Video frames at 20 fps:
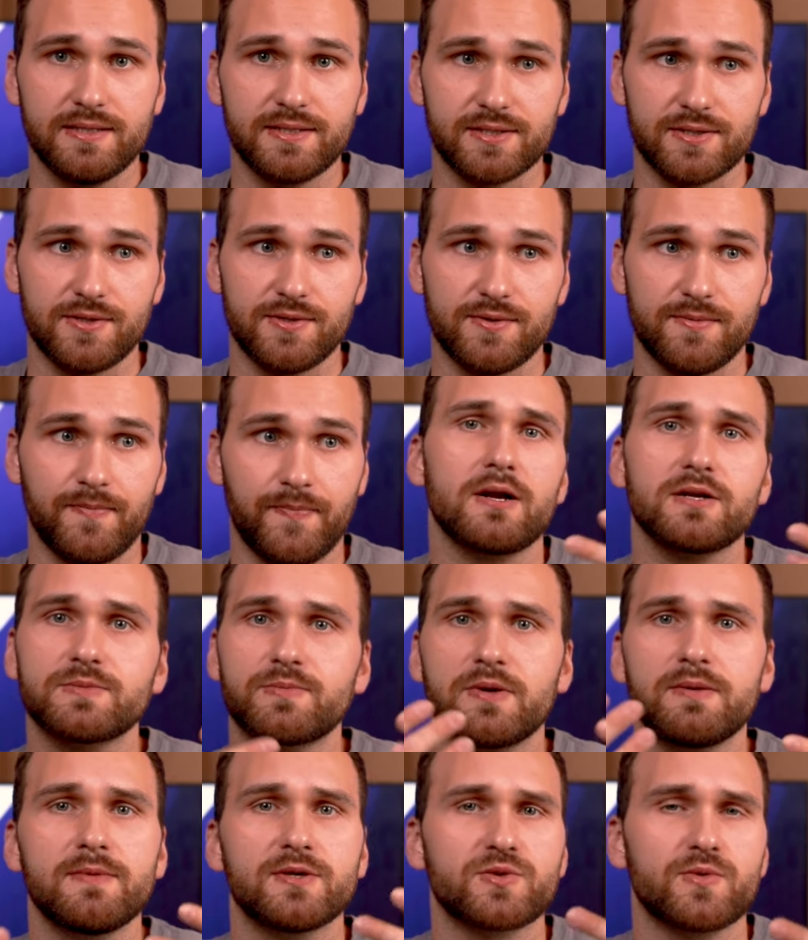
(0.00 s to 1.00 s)
So I was
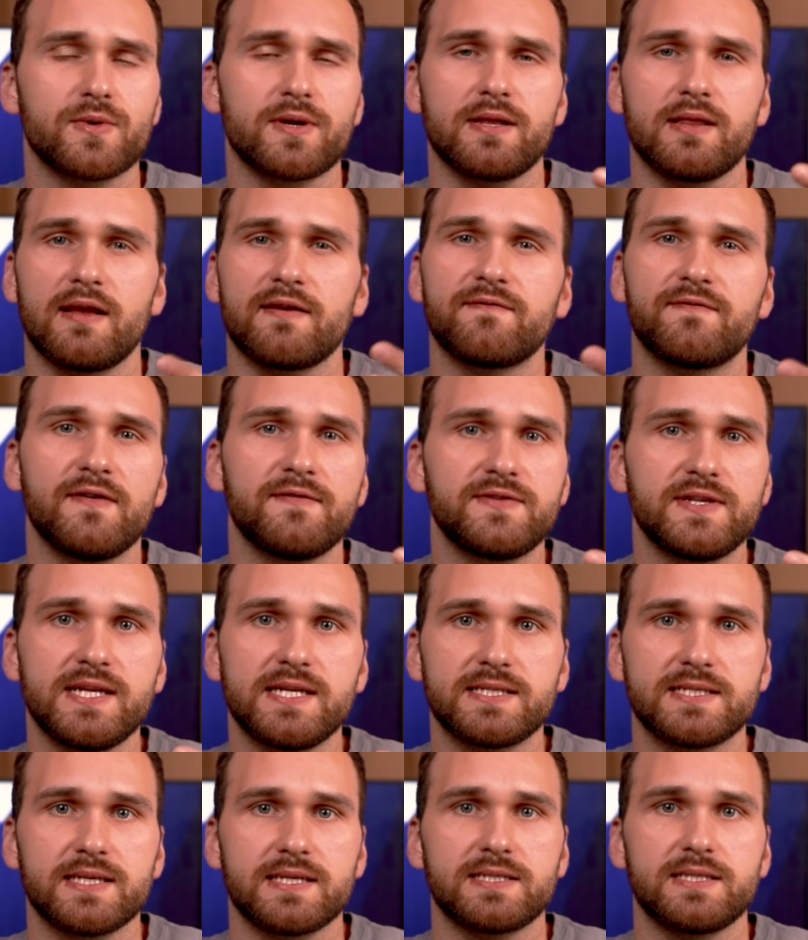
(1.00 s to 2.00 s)
pretty much working like 50
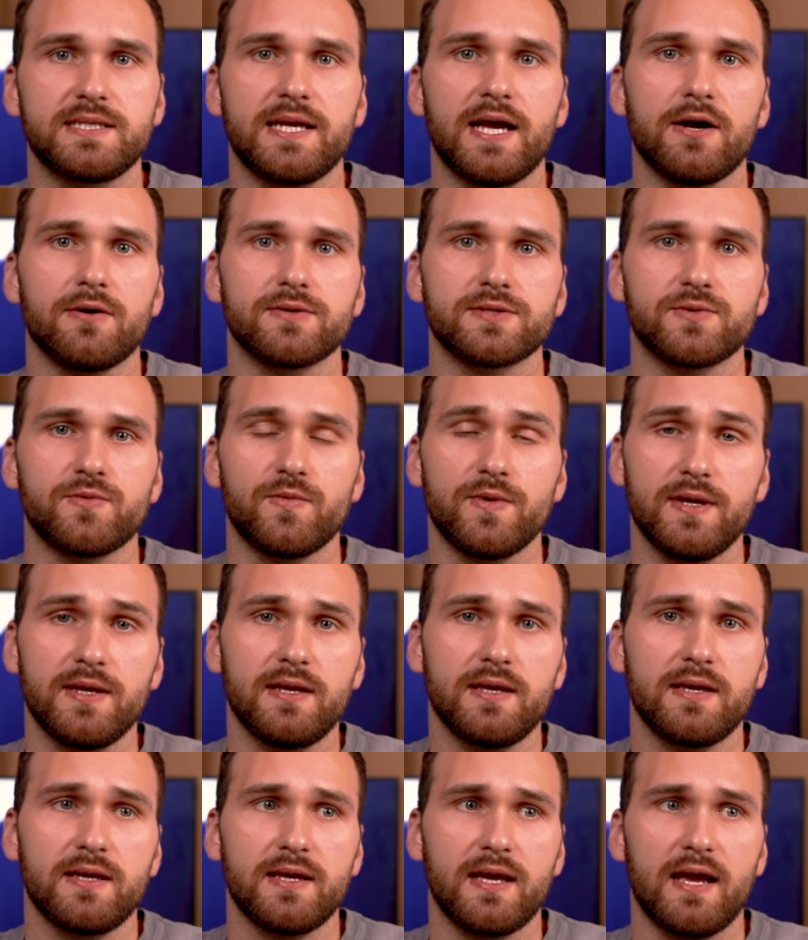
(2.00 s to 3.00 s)
to 60 hours a
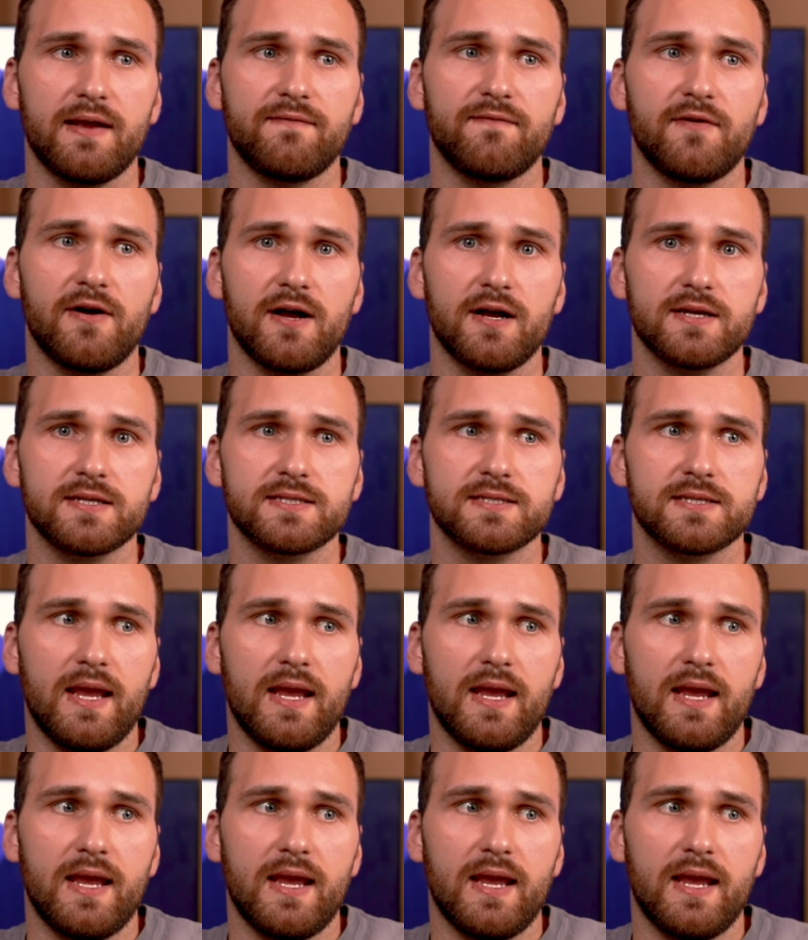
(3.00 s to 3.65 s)
week at Fox.